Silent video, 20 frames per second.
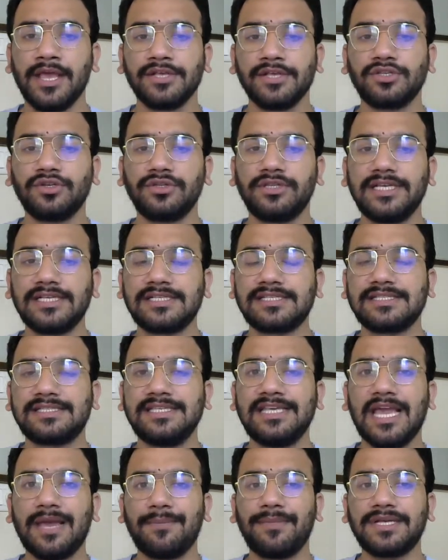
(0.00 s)
So this
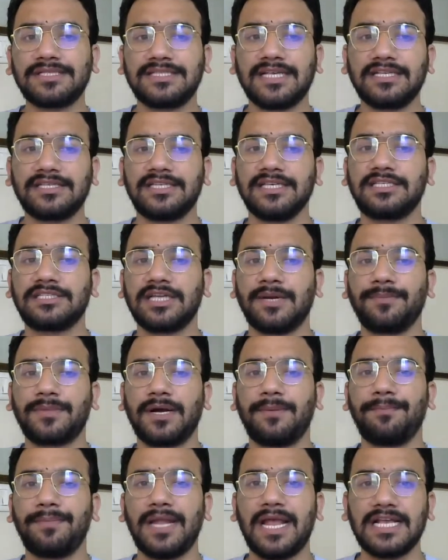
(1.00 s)
CMS system,
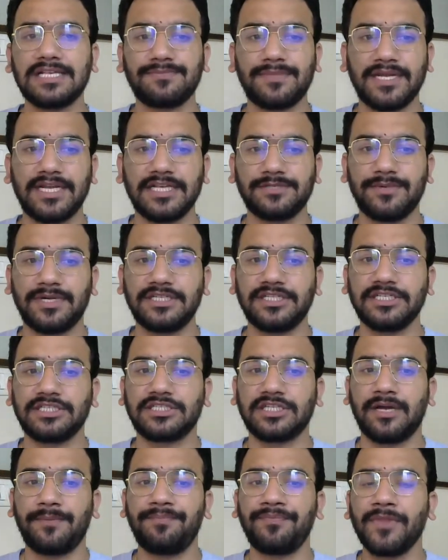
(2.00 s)
compliance management
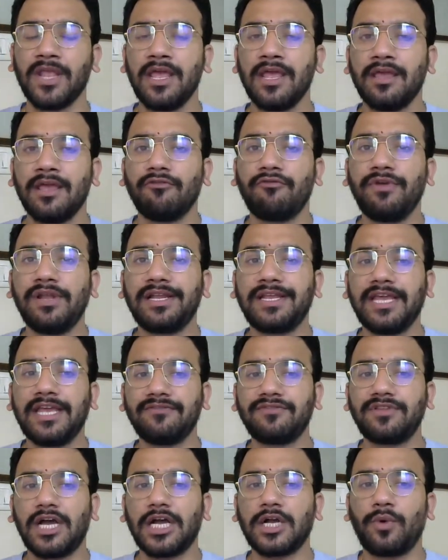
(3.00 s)
system, will
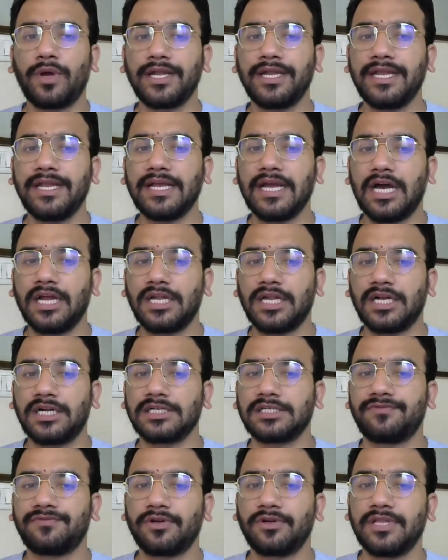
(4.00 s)
give the warning
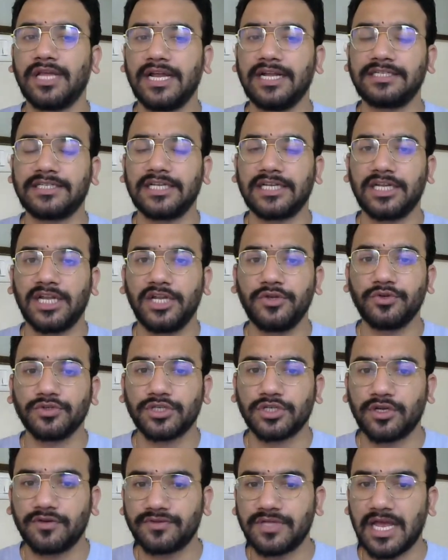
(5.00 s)
alerts for the internal
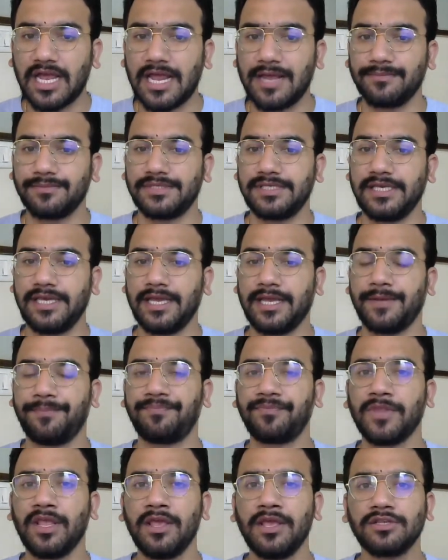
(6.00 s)
user of the MCA.
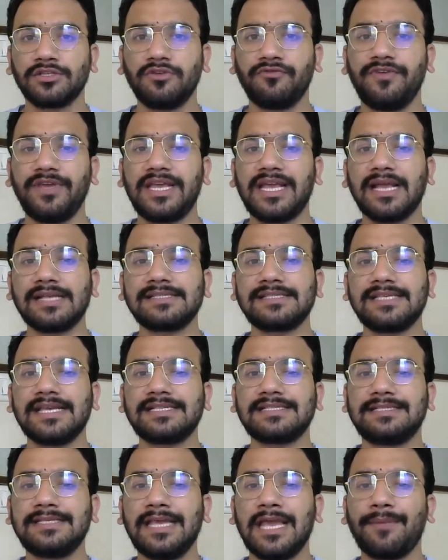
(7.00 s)
So we can say
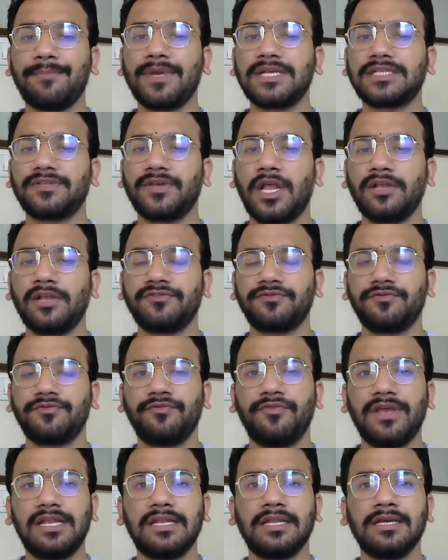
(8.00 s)
CMS
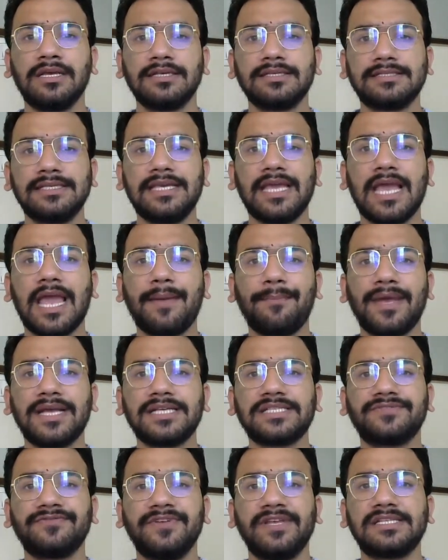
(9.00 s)

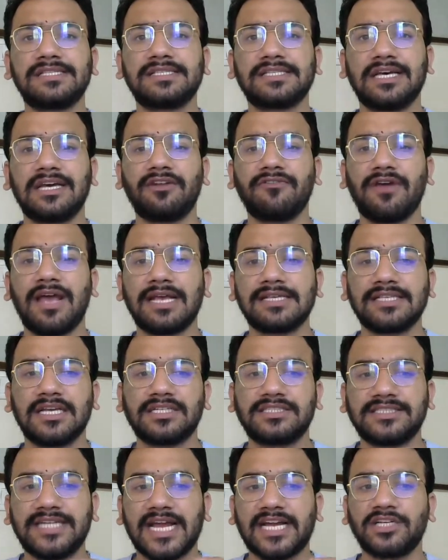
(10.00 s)
will serve as
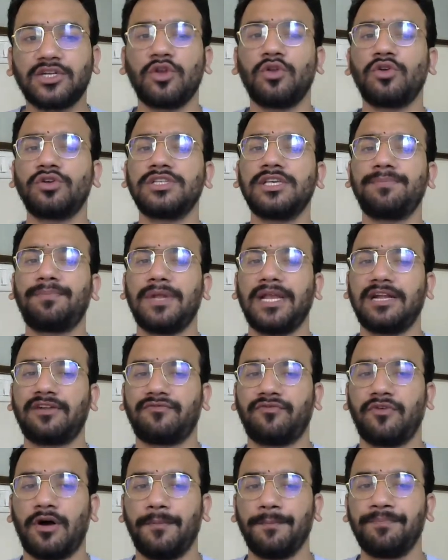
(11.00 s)
a technology
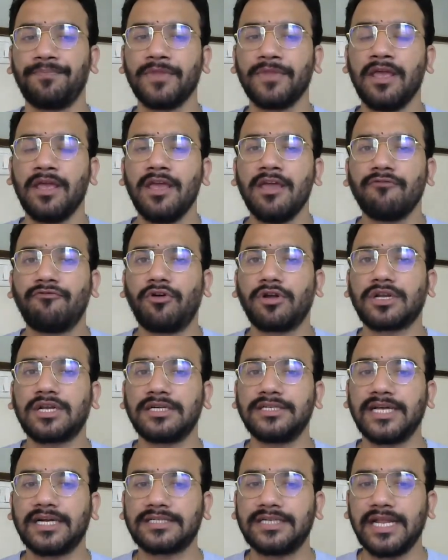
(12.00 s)
platform for
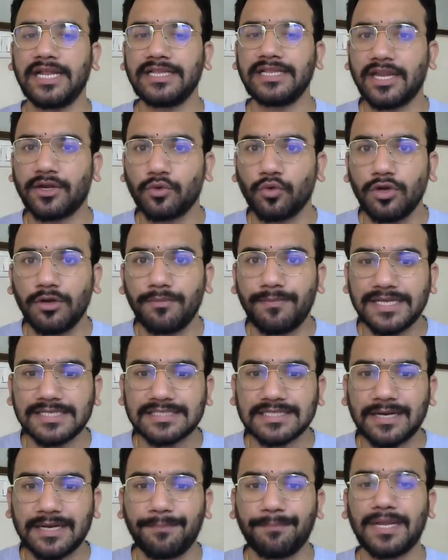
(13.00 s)
conducting the
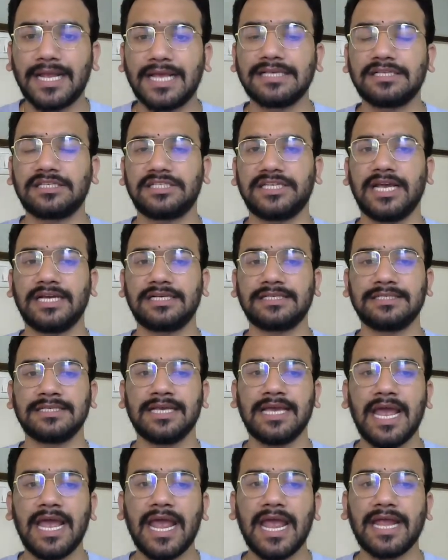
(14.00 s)
rule-based compliance checks
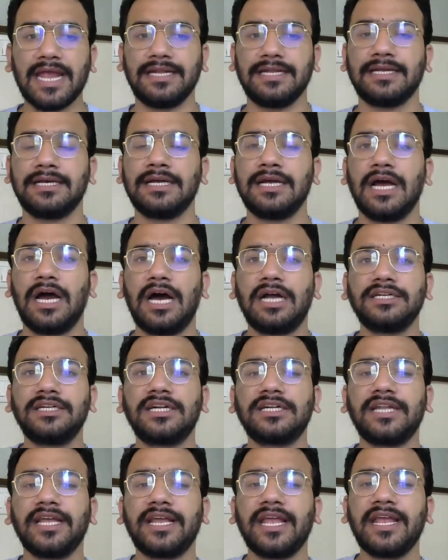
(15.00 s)
and
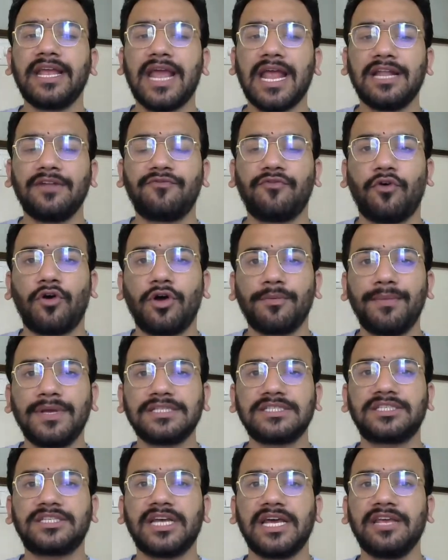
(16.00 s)
undertaking and
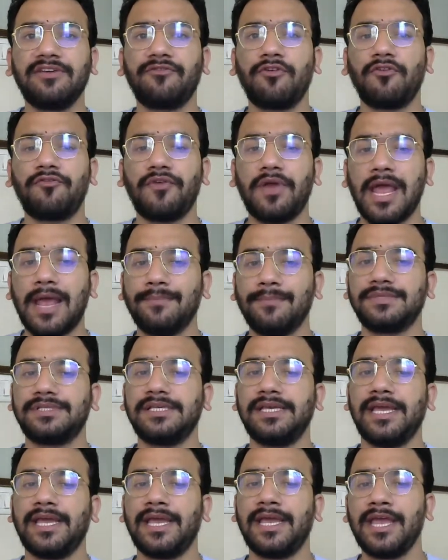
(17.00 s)
enforcement drive of
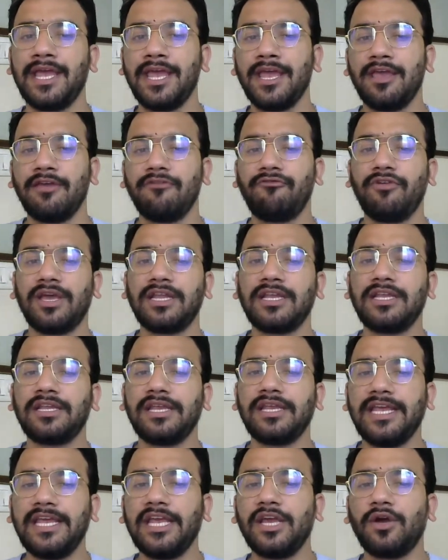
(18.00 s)
MCA
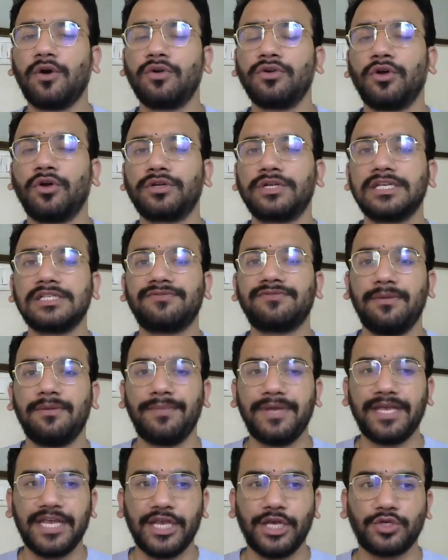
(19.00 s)
when E or notice will
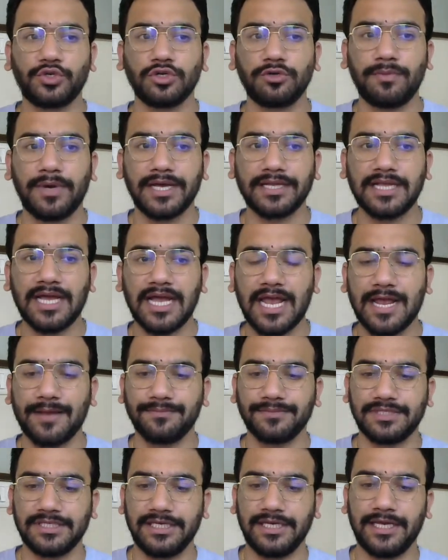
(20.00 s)
be issued by the
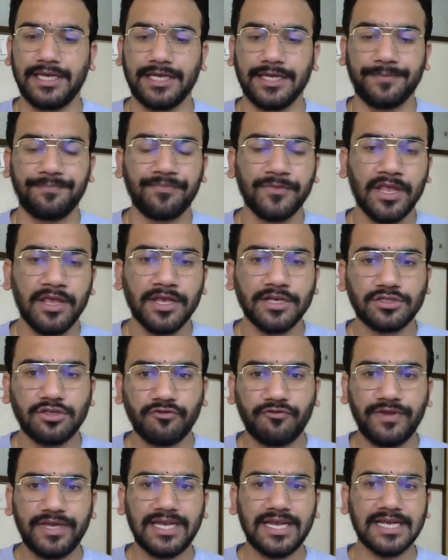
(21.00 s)
MCA.
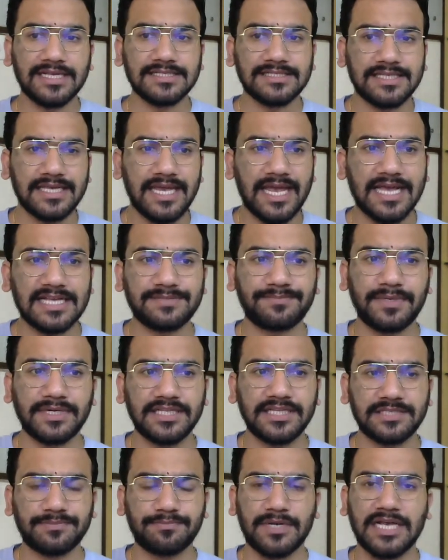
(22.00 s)
So we can say as
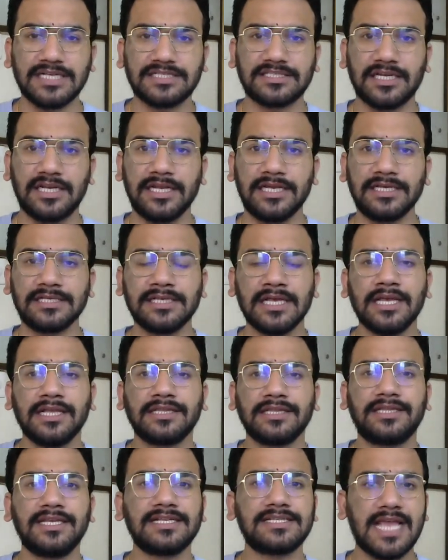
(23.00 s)
per this press release,
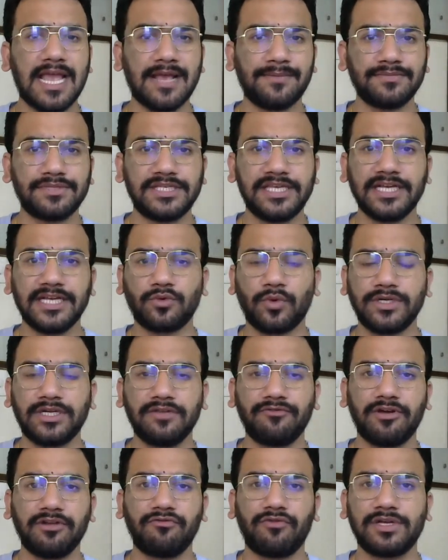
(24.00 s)
this MCA
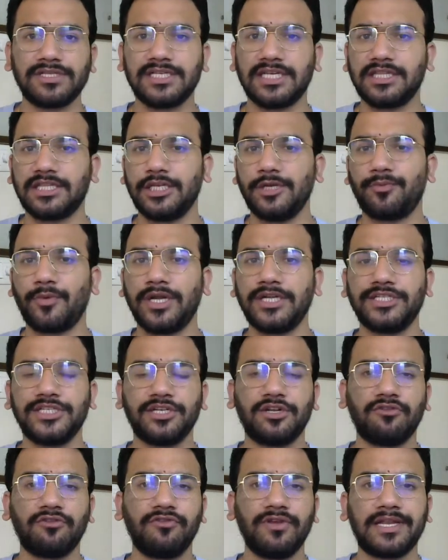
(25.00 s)
21 version 3.0
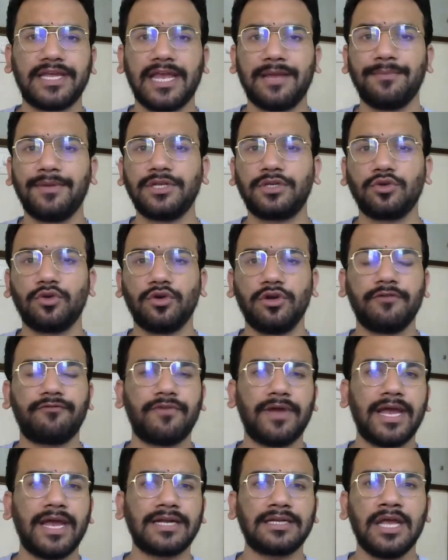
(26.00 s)
will came into
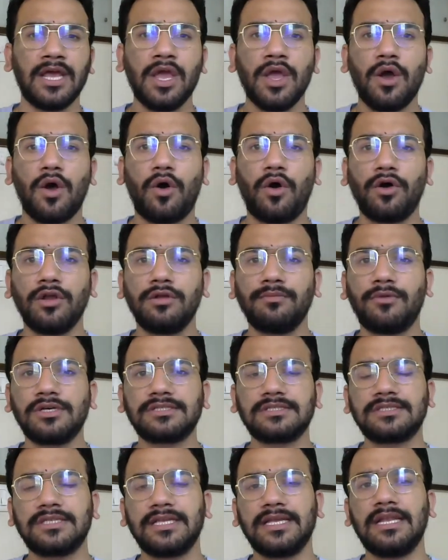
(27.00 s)
effect
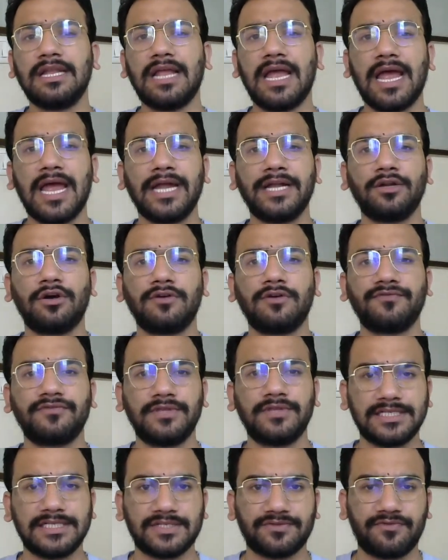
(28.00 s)
almost till end of
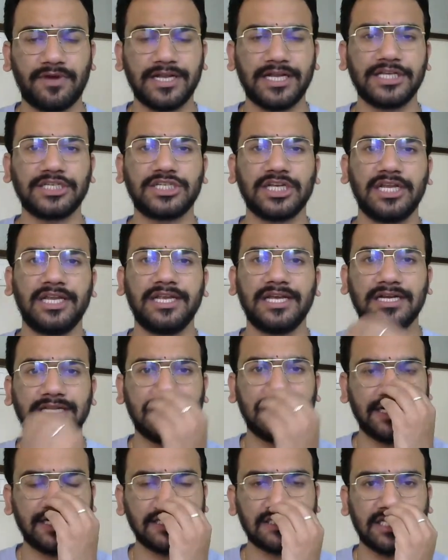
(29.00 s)
this financial year,
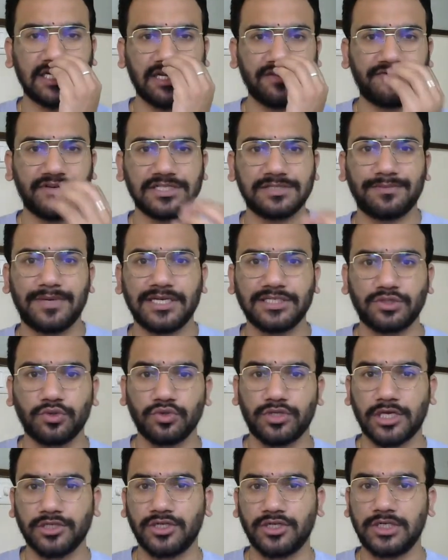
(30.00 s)
that is 31st March
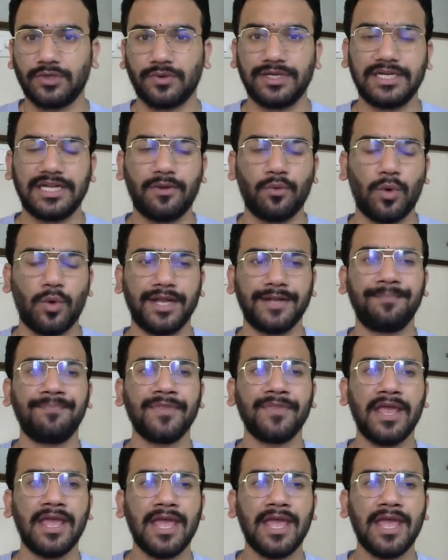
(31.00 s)
2021.